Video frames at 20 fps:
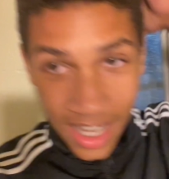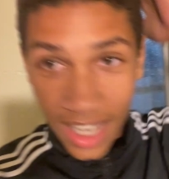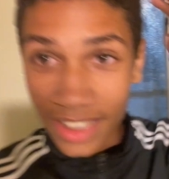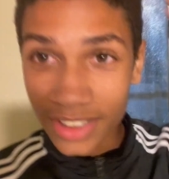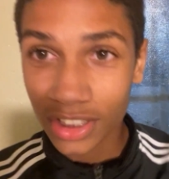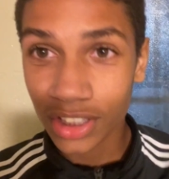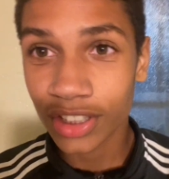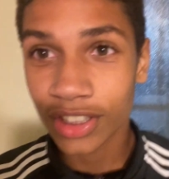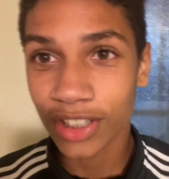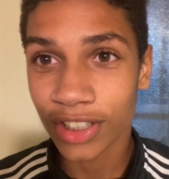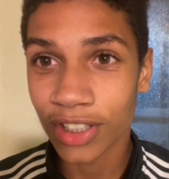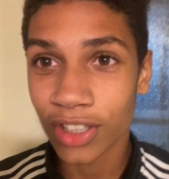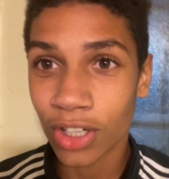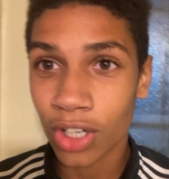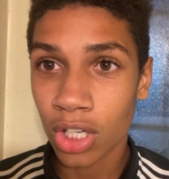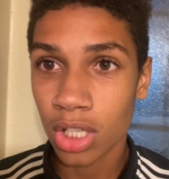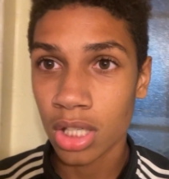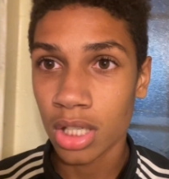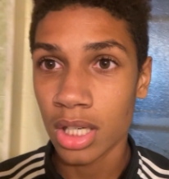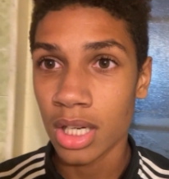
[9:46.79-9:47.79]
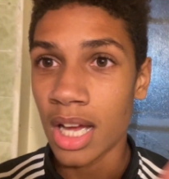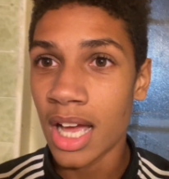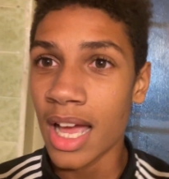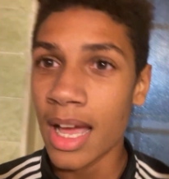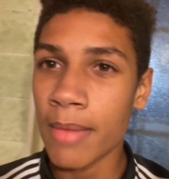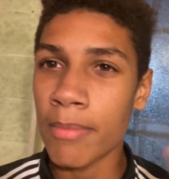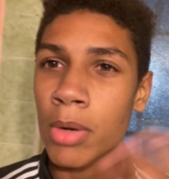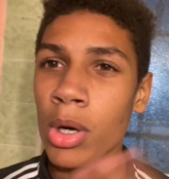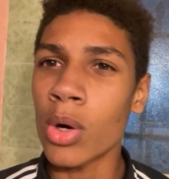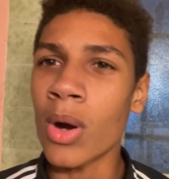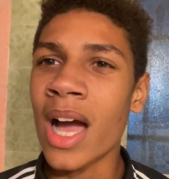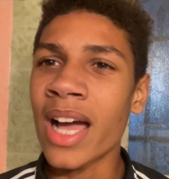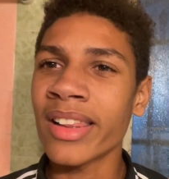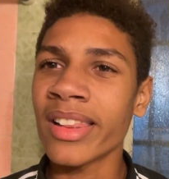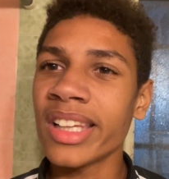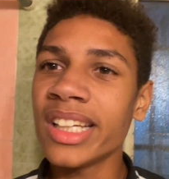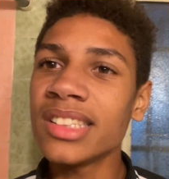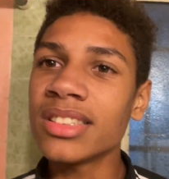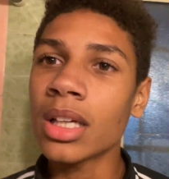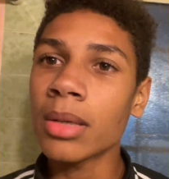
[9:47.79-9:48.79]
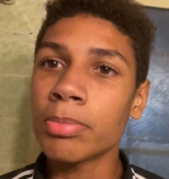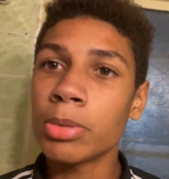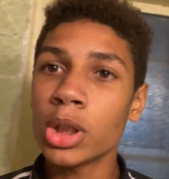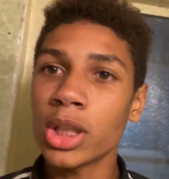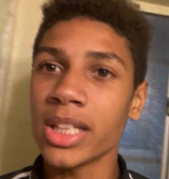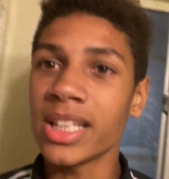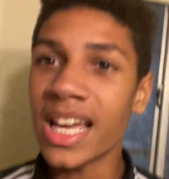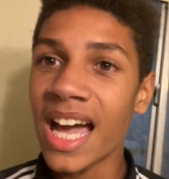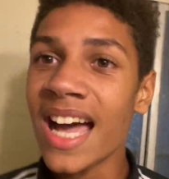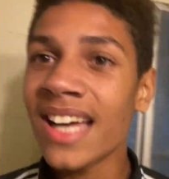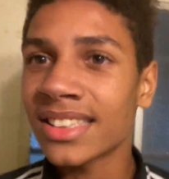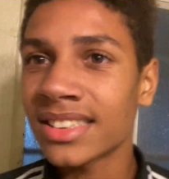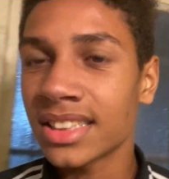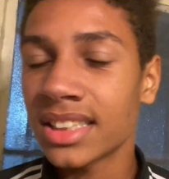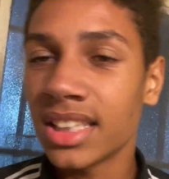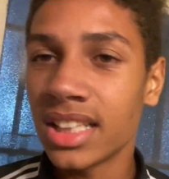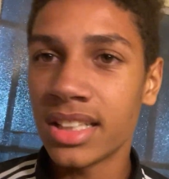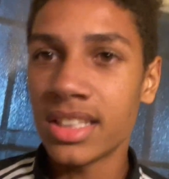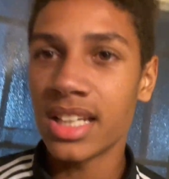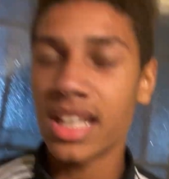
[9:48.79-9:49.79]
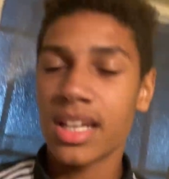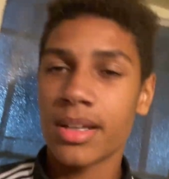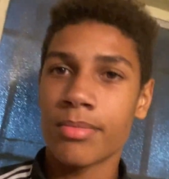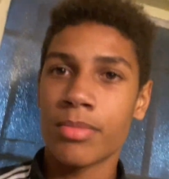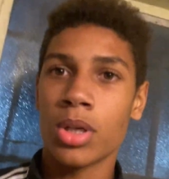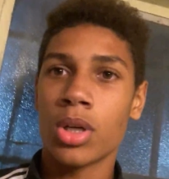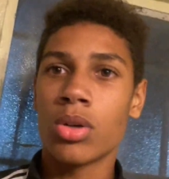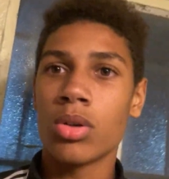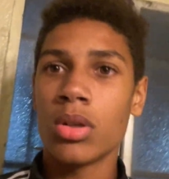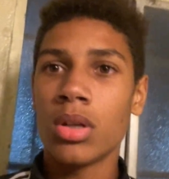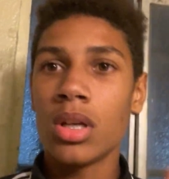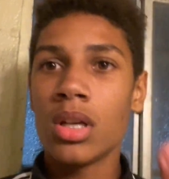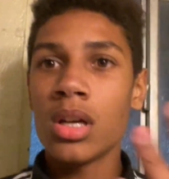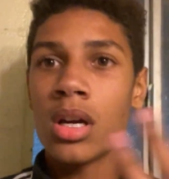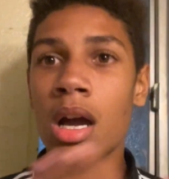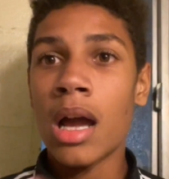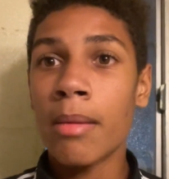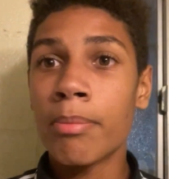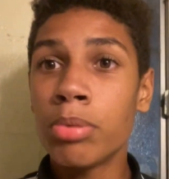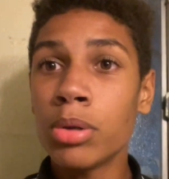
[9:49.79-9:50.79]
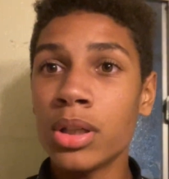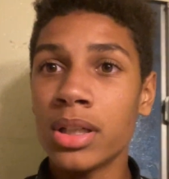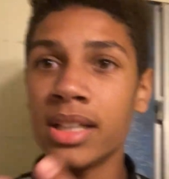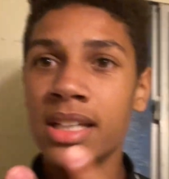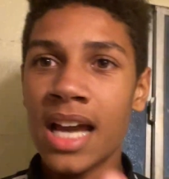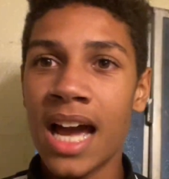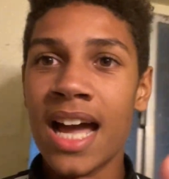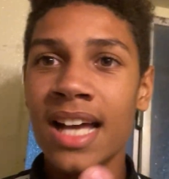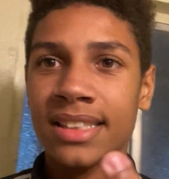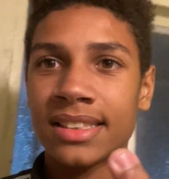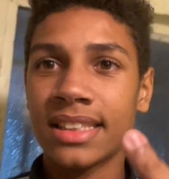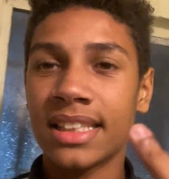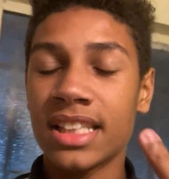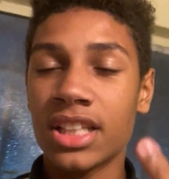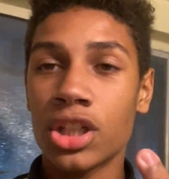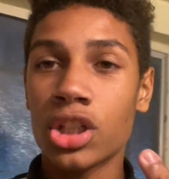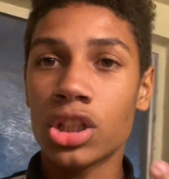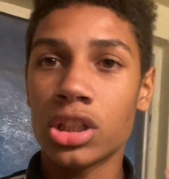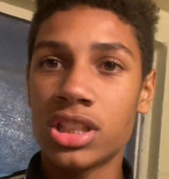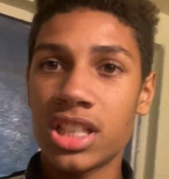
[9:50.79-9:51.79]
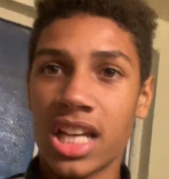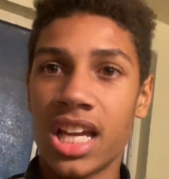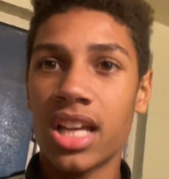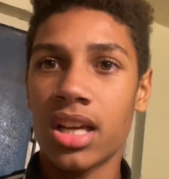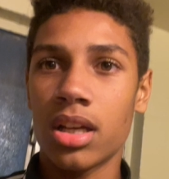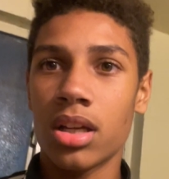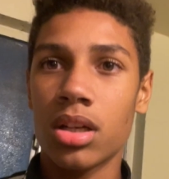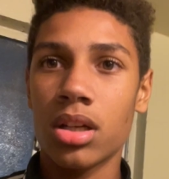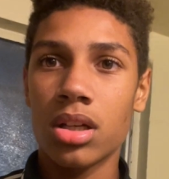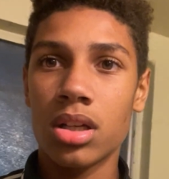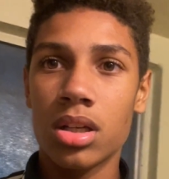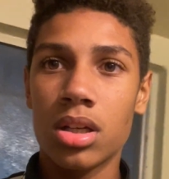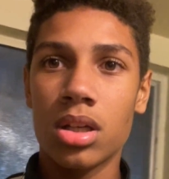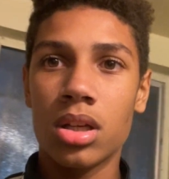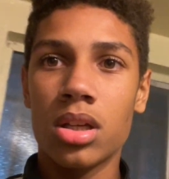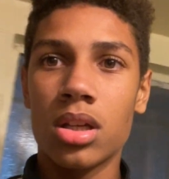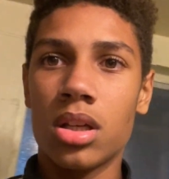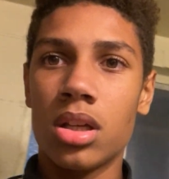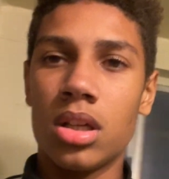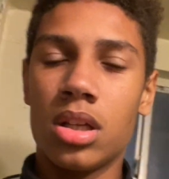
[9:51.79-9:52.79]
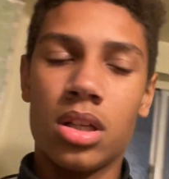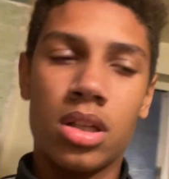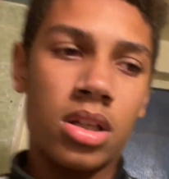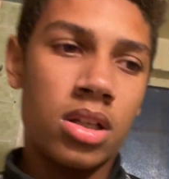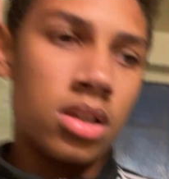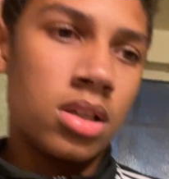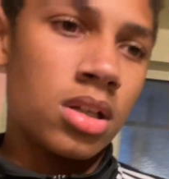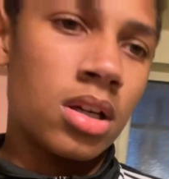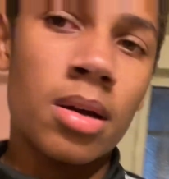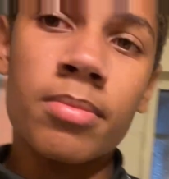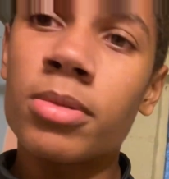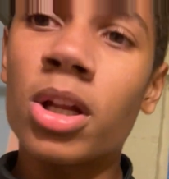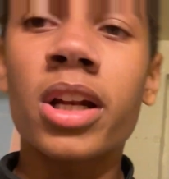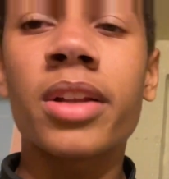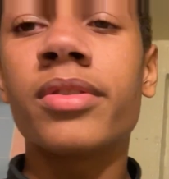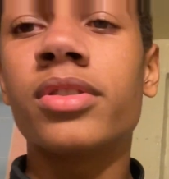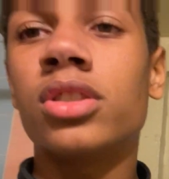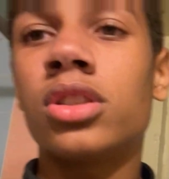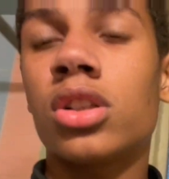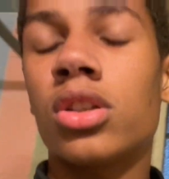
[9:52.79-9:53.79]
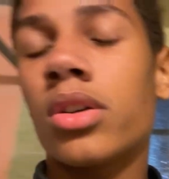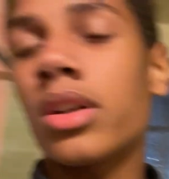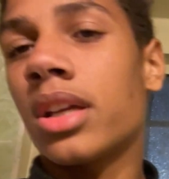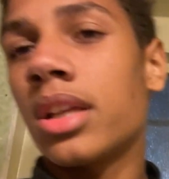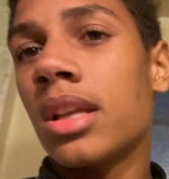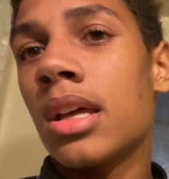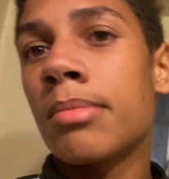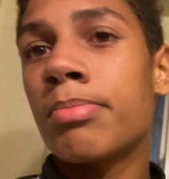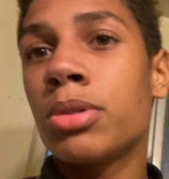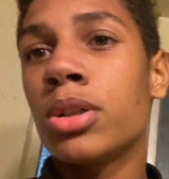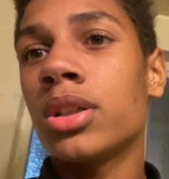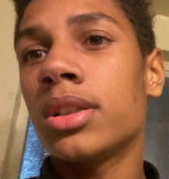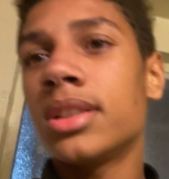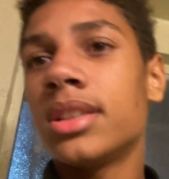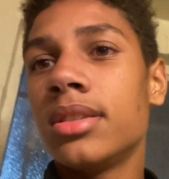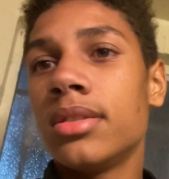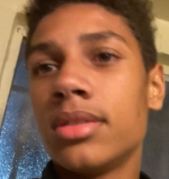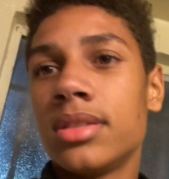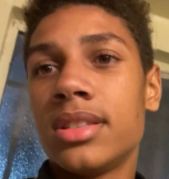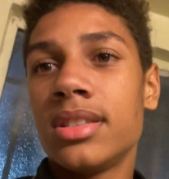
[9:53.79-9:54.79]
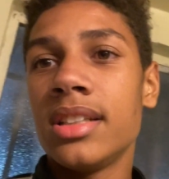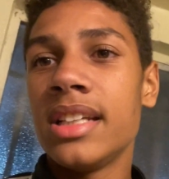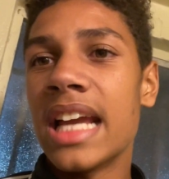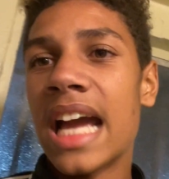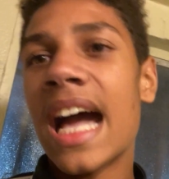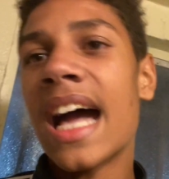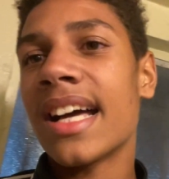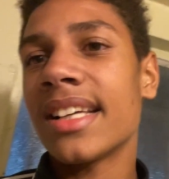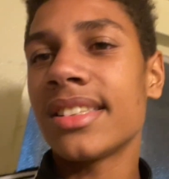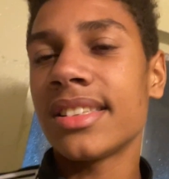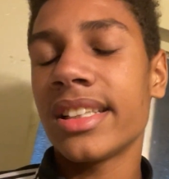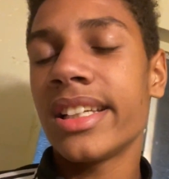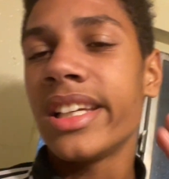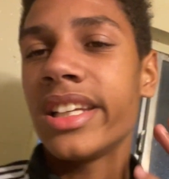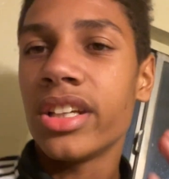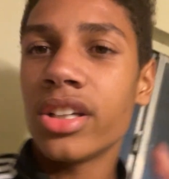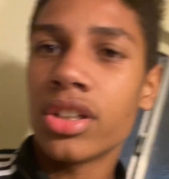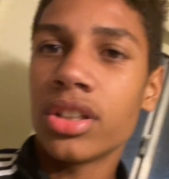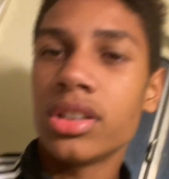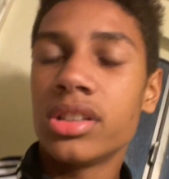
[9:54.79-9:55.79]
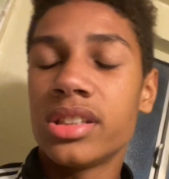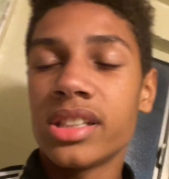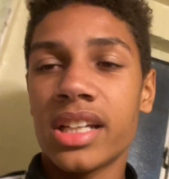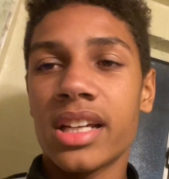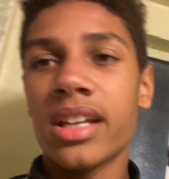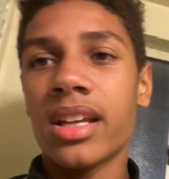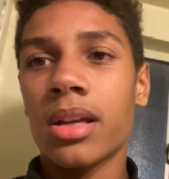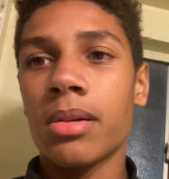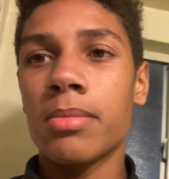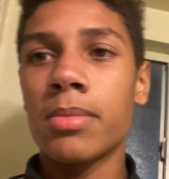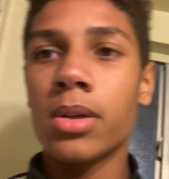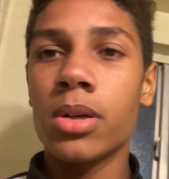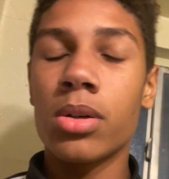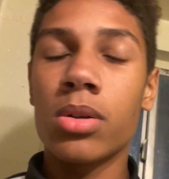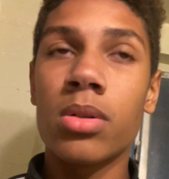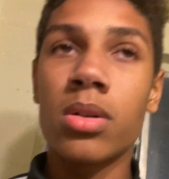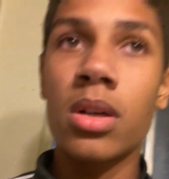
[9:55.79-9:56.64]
I took her car, bro. At least I put gas in the tank, bro. I put gas in her tank. I'm not even joking. I put gas in her tank, bro.